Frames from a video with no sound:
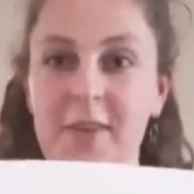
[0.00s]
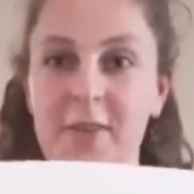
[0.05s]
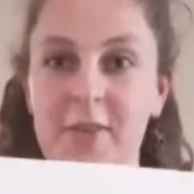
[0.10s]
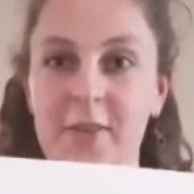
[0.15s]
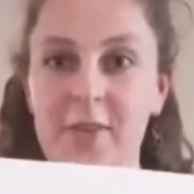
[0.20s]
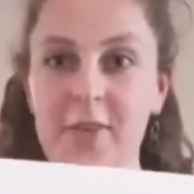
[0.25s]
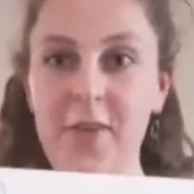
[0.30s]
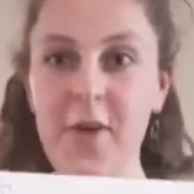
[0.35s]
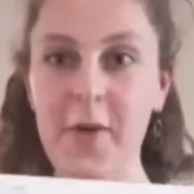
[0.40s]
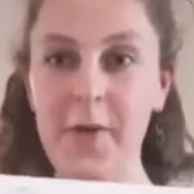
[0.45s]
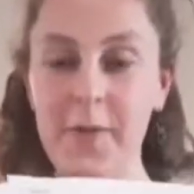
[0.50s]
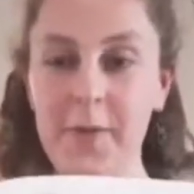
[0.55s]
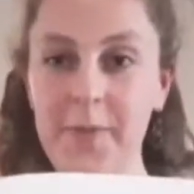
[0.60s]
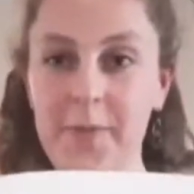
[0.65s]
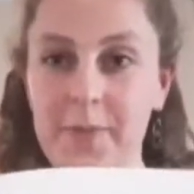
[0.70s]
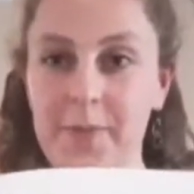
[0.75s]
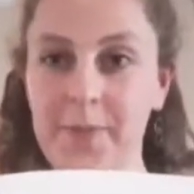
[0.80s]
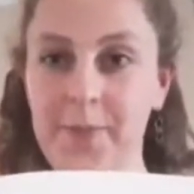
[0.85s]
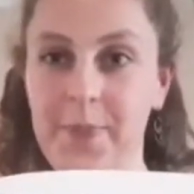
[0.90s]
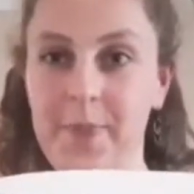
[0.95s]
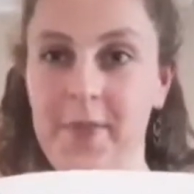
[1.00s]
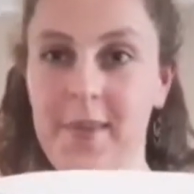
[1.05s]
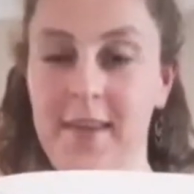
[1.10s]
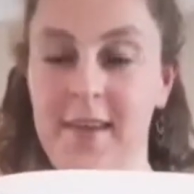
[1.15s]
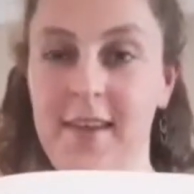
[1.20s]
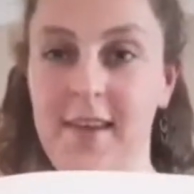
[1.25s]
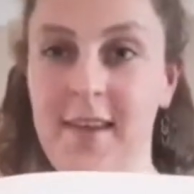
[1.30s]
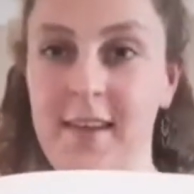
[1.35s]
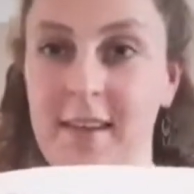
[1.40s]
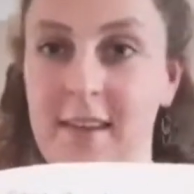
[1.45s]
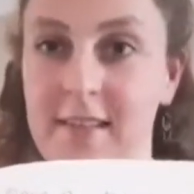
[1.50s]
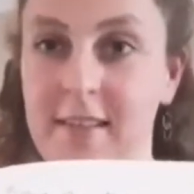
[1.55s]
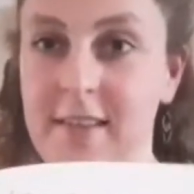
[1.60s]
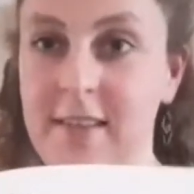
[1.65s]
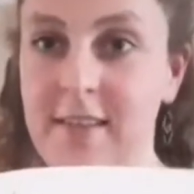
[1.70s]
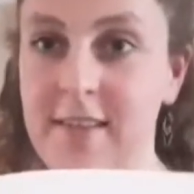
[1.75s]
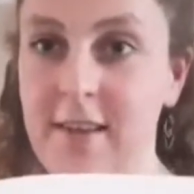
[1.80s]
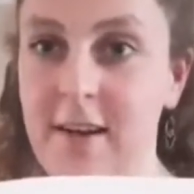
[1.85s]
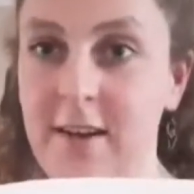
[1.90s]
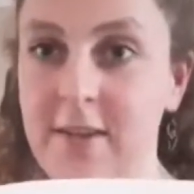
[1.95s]
So, to
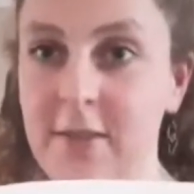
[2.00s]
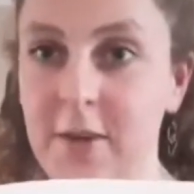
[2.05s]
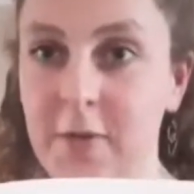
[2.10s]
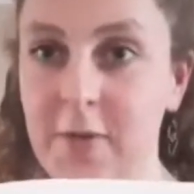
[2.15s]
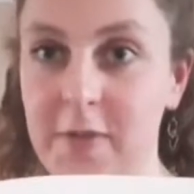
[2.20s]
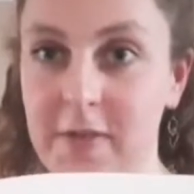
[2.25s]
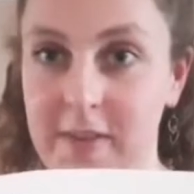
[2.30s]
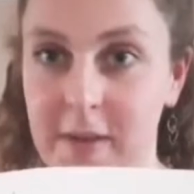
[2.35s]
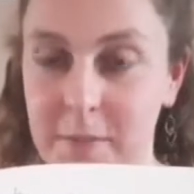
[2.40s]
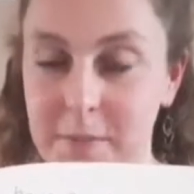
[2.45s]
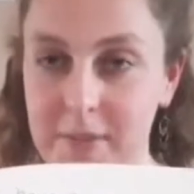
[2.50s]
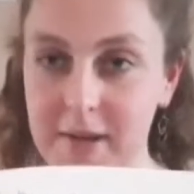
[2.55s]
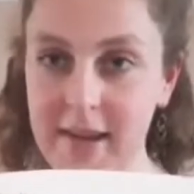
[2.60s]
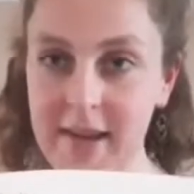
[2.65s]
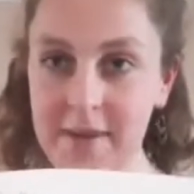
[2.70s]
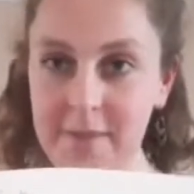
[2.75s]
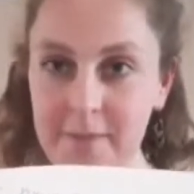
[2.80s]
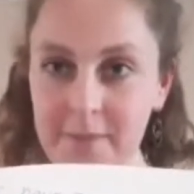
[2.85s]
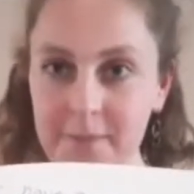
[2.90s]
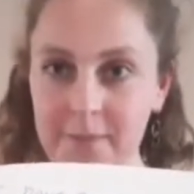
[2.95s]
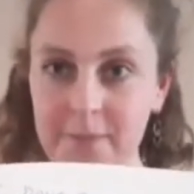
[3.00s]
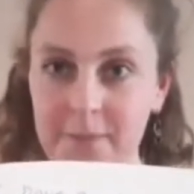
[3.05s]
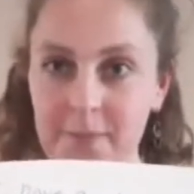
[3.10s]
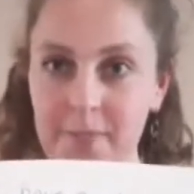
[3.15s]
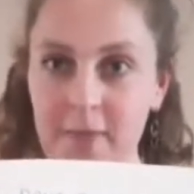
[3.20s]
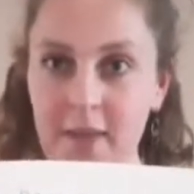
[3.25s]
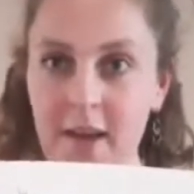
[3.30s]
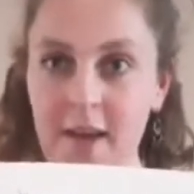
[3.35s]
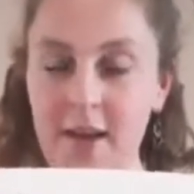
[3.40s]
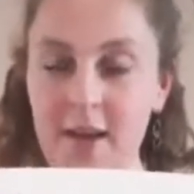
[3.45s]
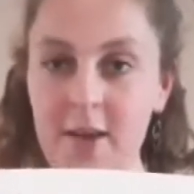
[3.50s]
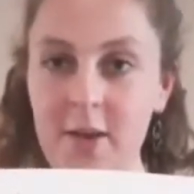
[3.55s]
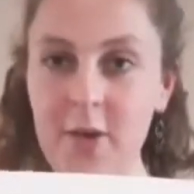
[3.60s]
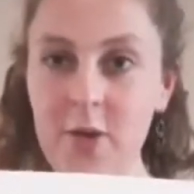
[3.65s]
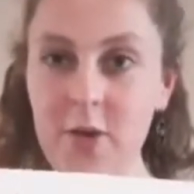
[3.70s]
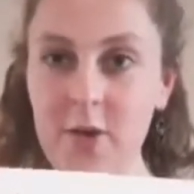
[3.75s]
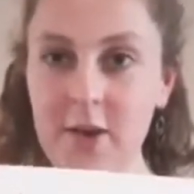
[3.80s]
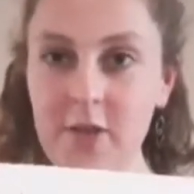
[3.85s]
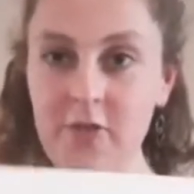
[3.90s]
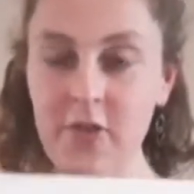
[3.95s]
start off simply,
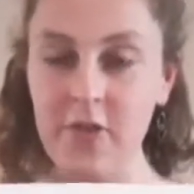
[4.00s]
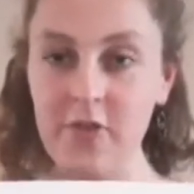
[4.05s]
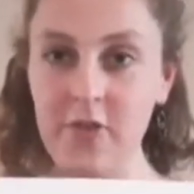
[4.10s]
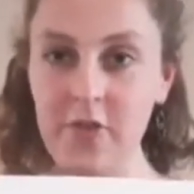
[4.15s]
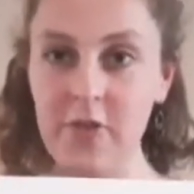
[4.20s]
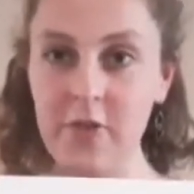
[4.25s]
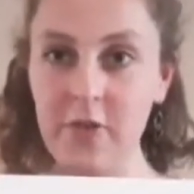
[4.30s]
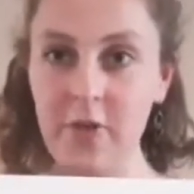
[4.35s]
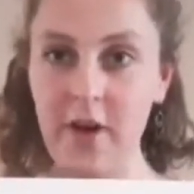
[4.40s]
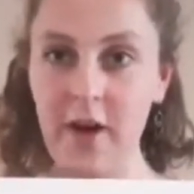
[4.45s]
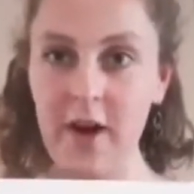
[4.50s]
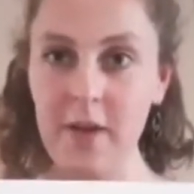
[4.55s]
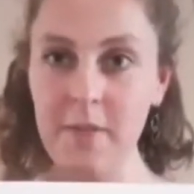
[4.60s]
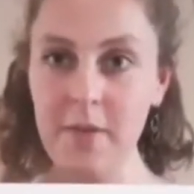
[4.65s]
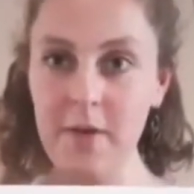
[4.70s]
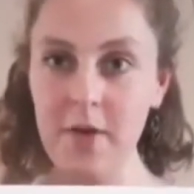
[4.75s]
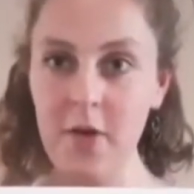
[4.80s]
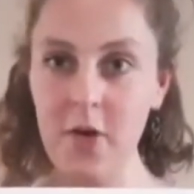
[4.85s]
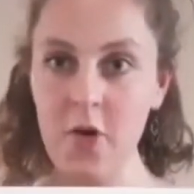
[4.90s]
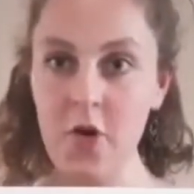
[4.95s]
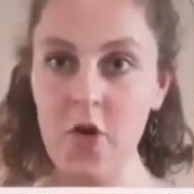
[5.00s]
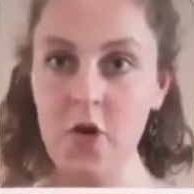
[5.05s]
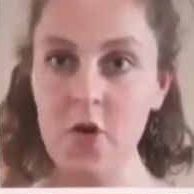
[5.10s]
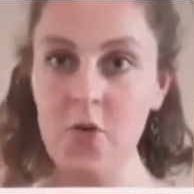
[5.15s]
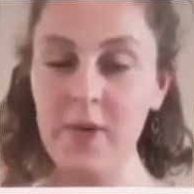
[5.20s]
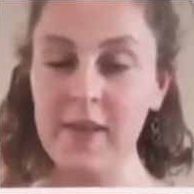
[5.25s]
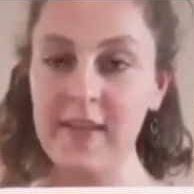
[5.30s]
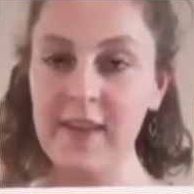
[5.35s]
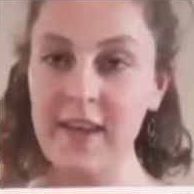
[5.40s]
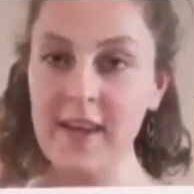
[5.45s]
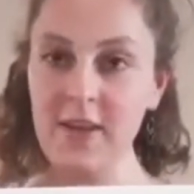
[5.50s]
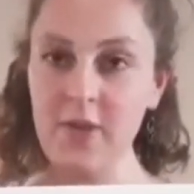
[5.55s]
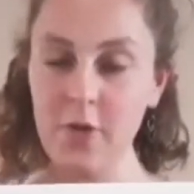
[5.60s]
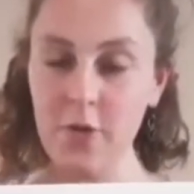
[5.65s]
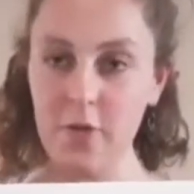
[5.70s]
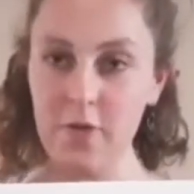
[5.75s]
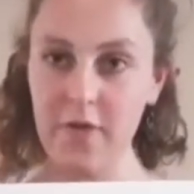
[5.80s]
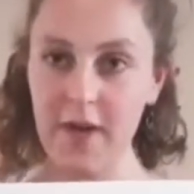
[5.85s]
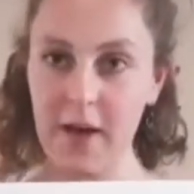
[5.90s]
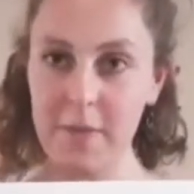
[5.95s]
you can just describe who is in your
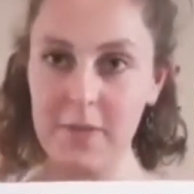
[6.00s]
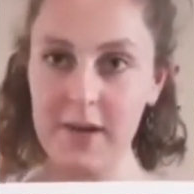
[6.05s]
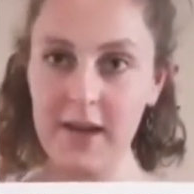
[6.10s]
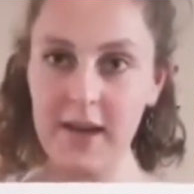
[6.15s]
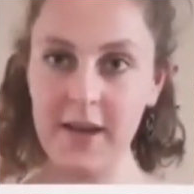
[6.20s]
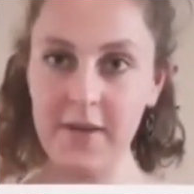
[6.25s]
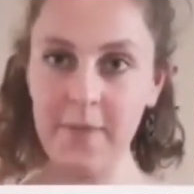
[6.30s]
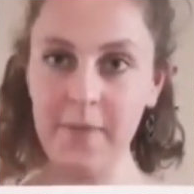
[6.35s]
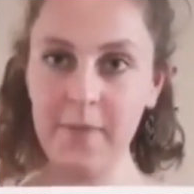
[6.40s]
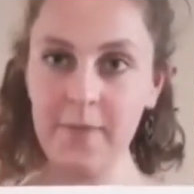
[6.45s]
family.